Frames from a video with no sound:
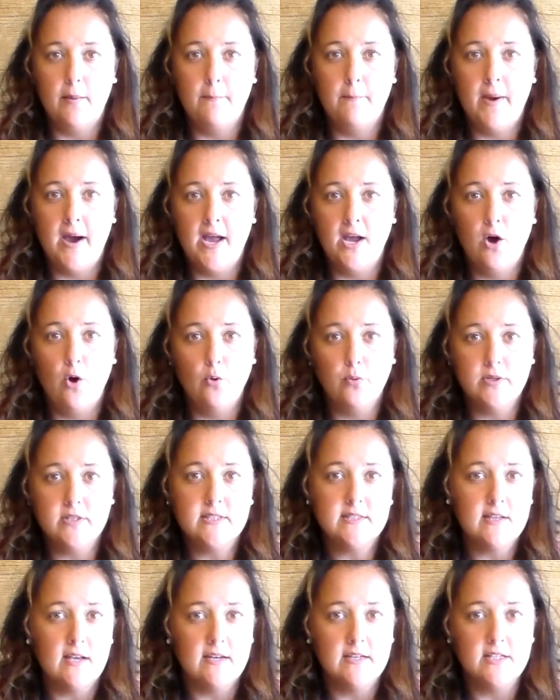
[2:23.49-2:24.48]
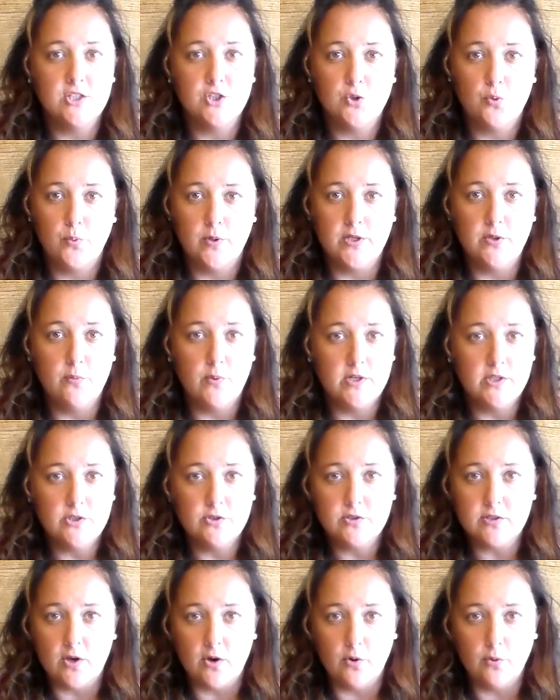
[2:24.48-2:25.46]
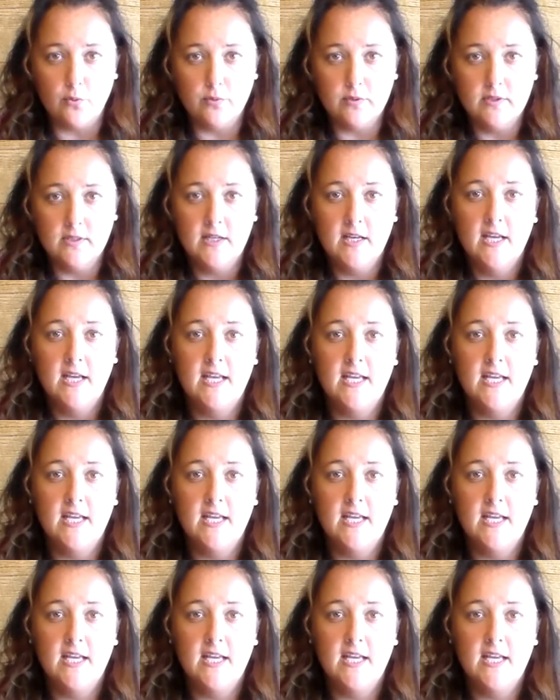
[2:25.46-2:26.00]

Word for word: my oldest son is 21 years old.